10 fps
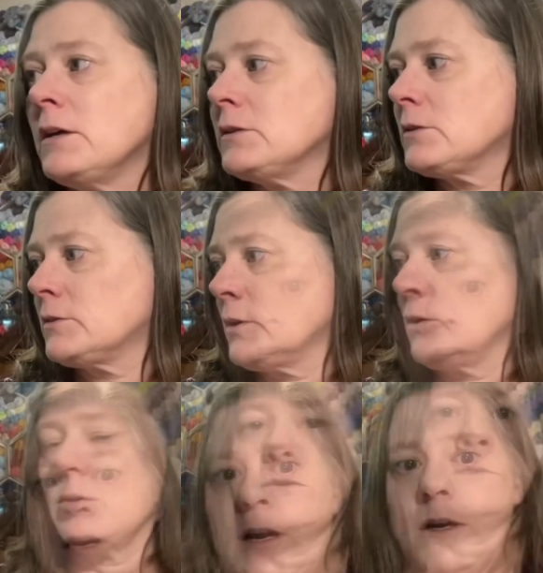
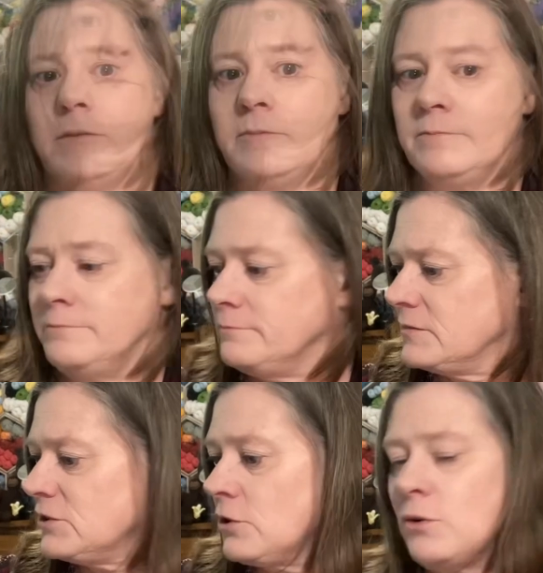So,
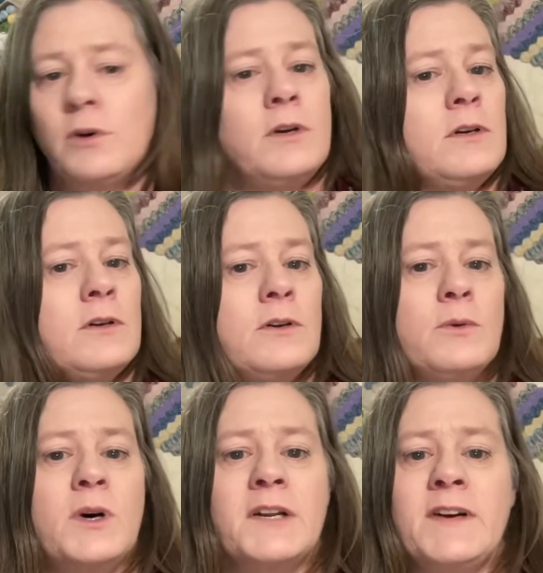so
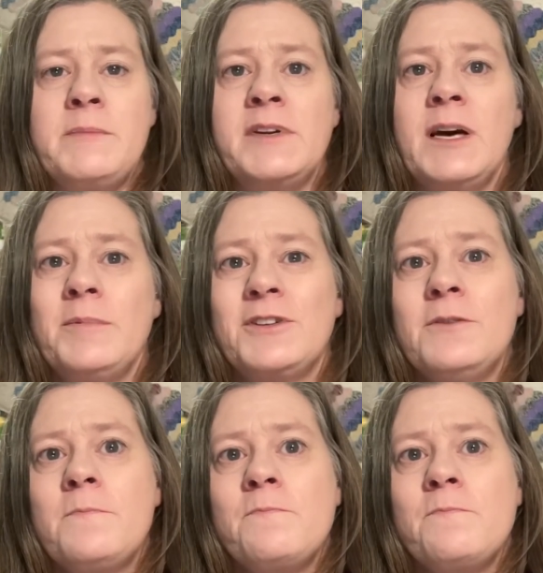what have I been up to?